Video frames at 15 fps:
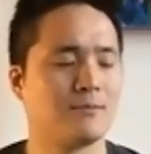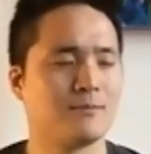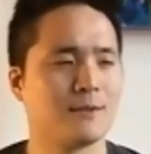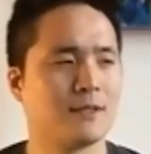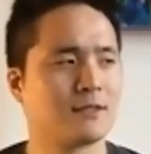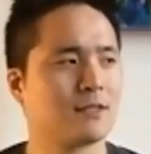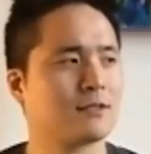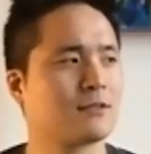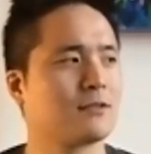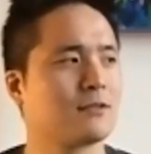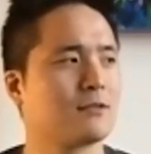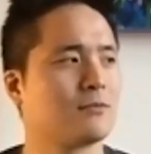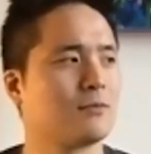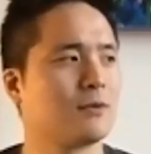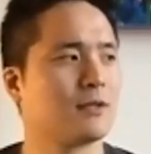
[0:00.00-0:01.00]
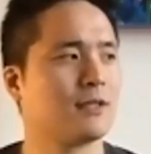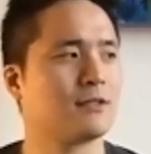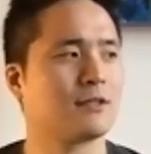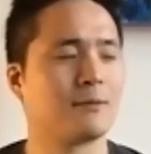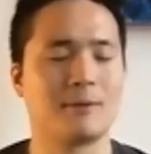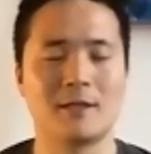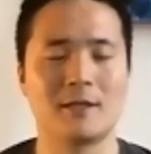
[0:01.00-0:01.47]
it's just, well, his
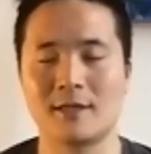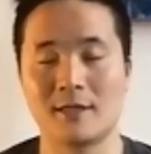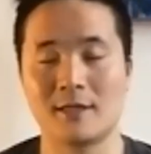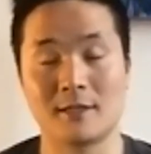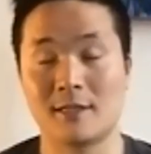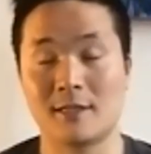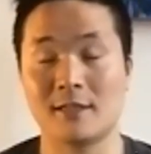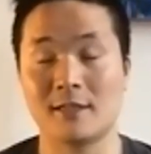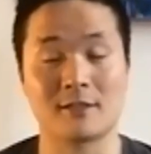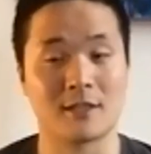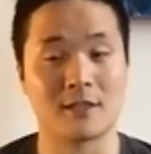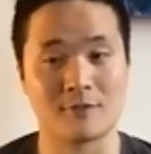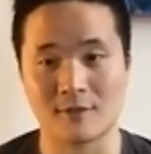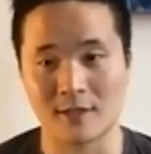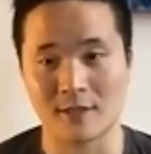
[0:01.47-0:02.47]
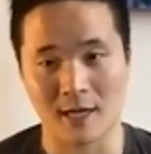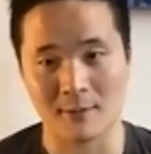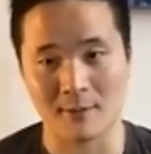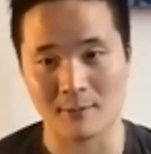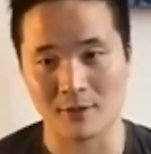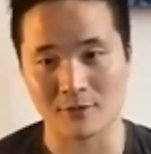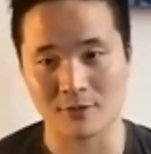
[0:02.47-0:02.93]
ability, he has the gift of the
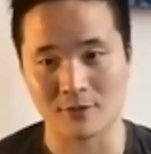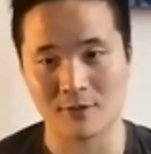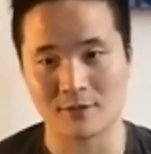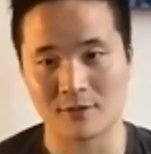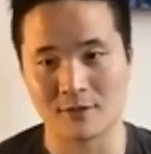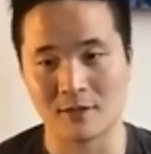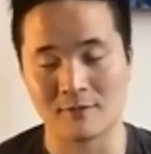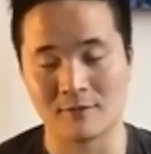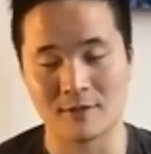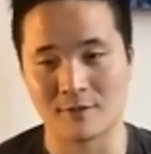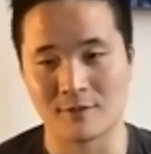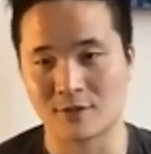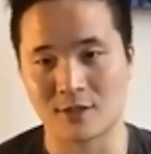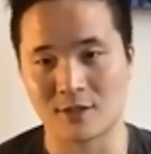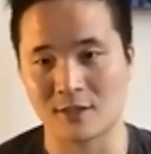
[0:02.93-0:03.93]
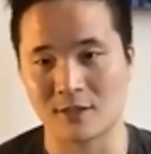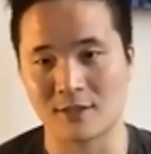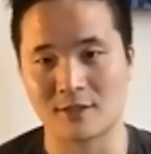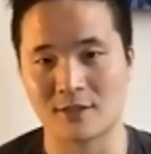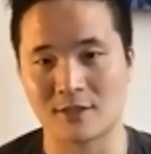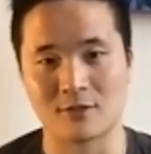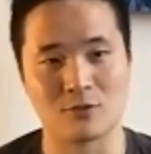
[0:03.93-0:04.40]
gab also. His level of
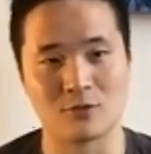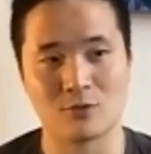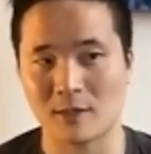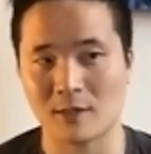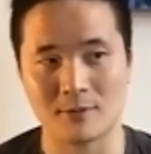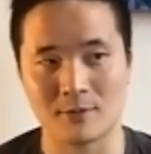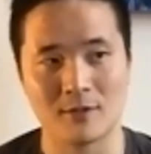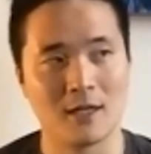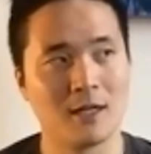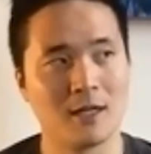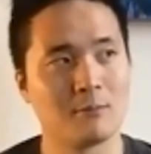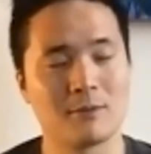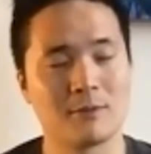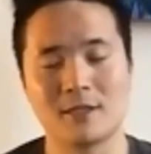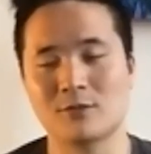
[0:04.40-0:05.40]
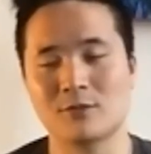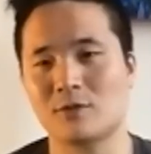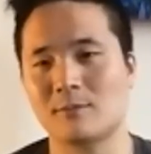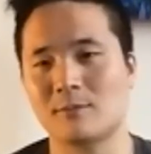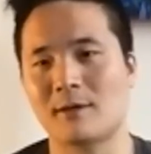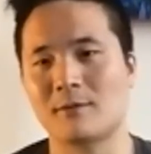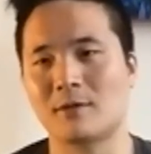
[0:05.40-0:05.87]
articulation is incredible. But he's one
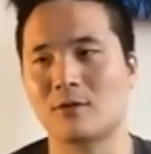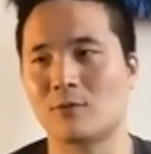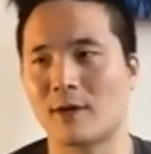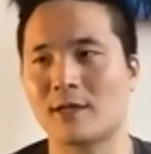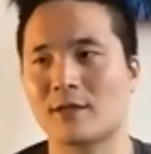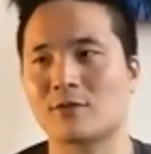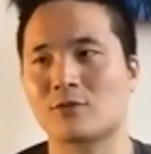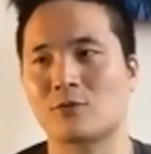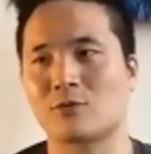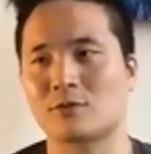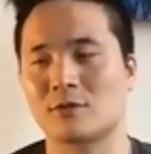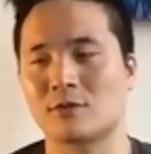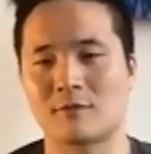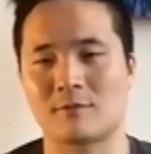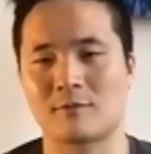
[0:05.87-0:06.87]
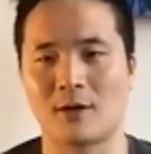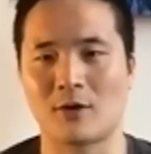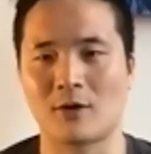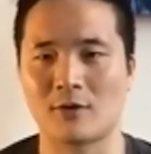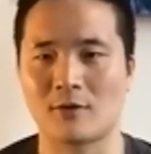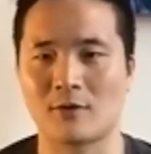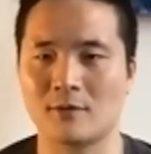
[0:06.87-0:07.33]
of my greatest sources of my
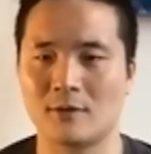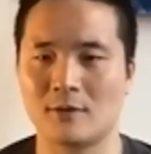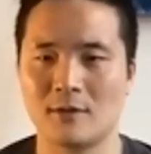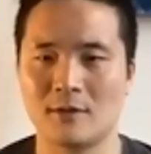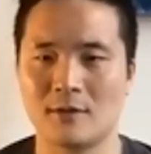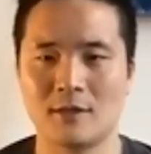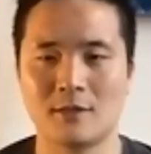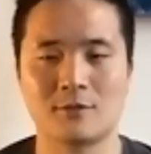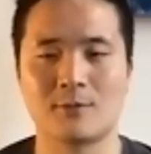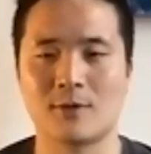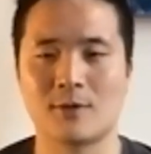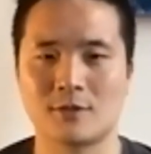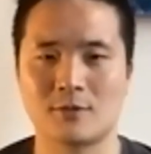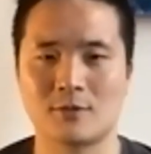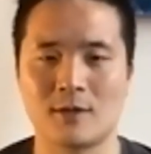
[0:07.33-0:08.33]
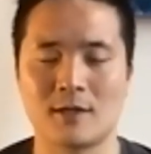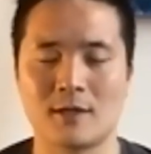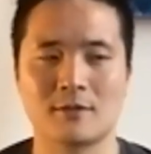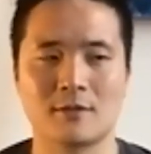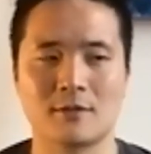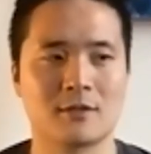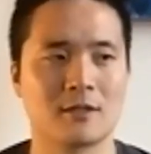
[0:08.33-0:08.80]
art,
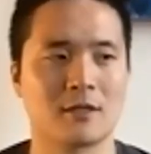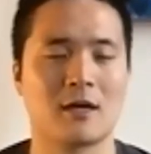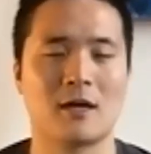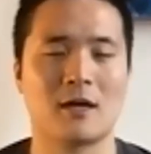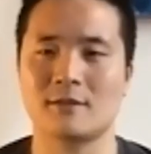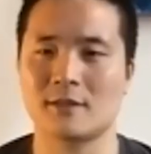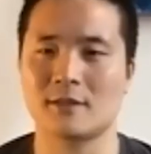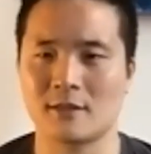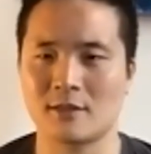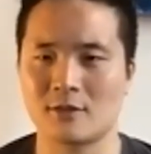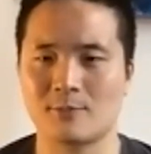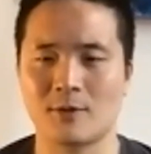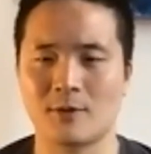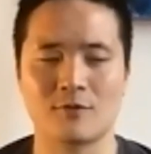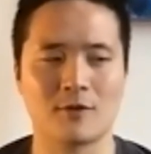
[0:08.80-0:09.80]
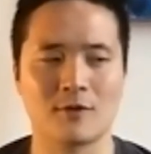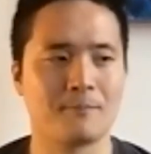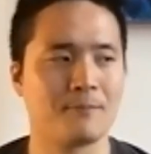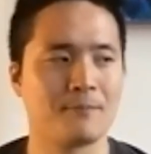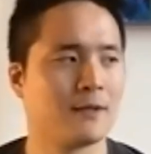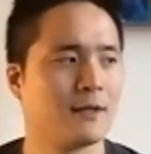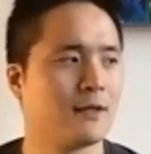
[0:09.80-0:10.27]
inspiration-wise, the context that he spoke
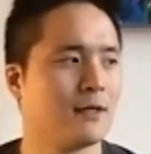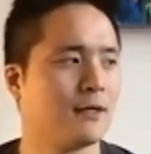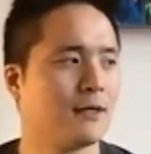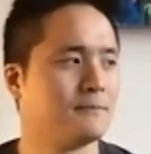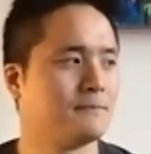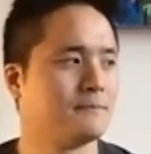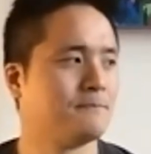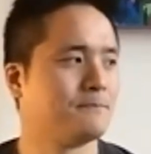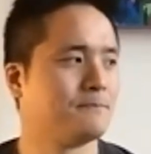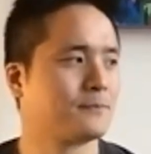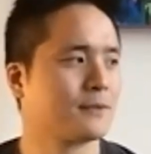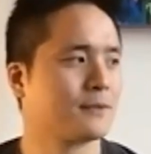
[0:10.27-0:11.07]
from.